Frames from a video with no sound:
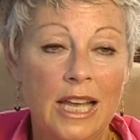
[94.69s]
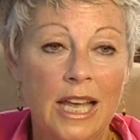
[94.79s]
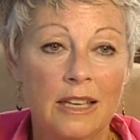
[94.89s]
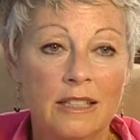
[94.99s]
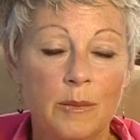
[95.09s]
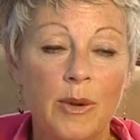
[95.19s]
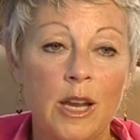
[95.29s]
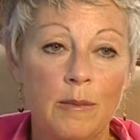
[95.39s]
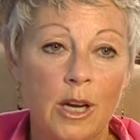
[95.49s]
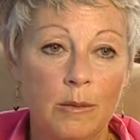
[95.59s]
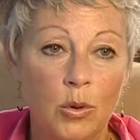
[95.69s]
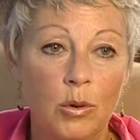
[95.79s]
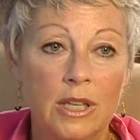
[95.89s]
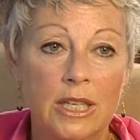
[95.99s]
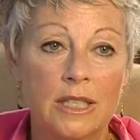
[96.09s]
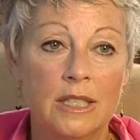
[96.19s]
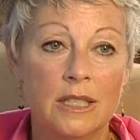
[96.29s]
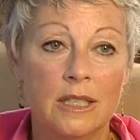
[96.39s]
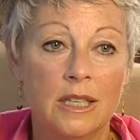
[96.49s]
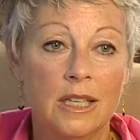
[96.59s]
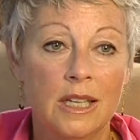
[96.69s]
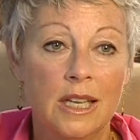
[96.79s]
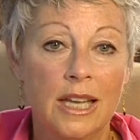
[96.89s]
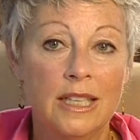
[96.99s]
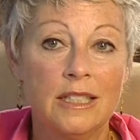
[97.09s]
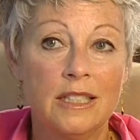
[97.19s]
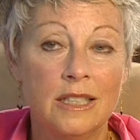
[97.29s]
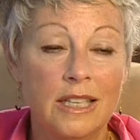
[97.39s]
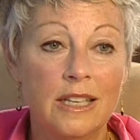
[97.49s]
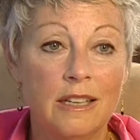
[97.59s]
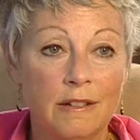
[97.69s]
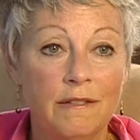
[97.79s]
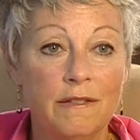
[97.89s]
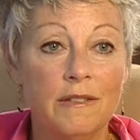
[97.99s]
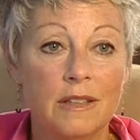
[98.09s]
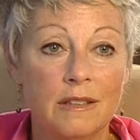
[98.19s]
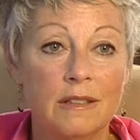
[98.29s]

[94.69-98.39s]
and to pay my mortgage and to live,